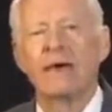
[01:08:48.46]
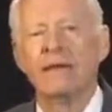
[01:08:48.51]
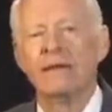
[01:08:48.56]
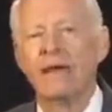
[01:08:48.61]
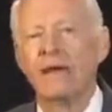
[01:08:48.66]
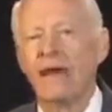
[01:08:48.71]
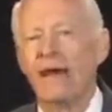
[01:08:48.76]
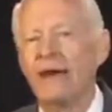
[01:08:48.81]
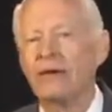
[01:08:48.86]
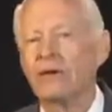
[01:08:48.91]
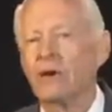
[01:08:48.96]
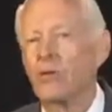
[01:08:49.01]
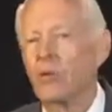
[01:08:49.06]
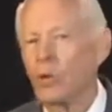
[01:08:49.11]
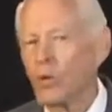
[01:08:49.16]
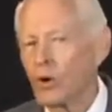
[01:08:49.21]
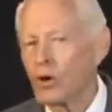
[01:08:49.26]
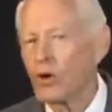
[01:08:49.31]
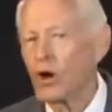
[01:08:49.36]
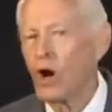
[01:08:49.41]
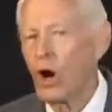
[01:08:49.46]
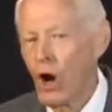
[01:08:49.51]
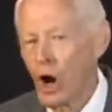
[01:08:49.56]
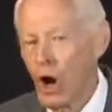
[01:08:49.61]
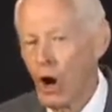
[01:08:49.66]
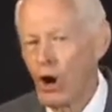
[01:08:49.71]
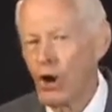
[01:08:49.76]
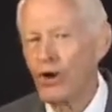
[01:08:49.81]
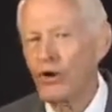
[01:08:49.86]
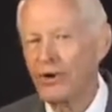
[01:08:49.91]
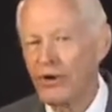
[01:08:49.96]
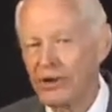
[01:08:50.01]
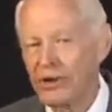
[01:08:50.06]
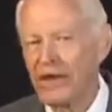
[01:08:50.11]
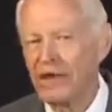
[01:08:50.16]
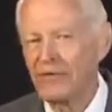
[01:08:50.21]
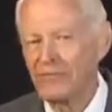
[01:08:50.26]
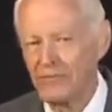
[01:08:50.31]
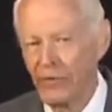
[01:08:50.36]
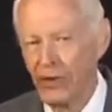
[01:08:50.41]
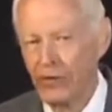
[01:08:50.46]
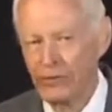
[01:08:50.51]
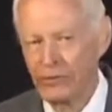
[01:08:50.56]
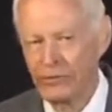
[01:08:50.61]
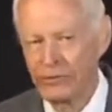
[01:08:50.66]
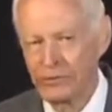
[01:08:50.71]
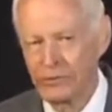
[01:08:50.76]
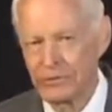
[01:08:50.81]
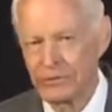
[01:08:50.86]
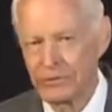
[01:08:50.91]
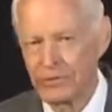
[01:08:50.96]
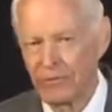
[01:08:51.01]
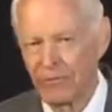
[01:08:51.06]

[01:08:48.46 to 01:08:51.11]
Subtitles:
and they had to work hard to get votes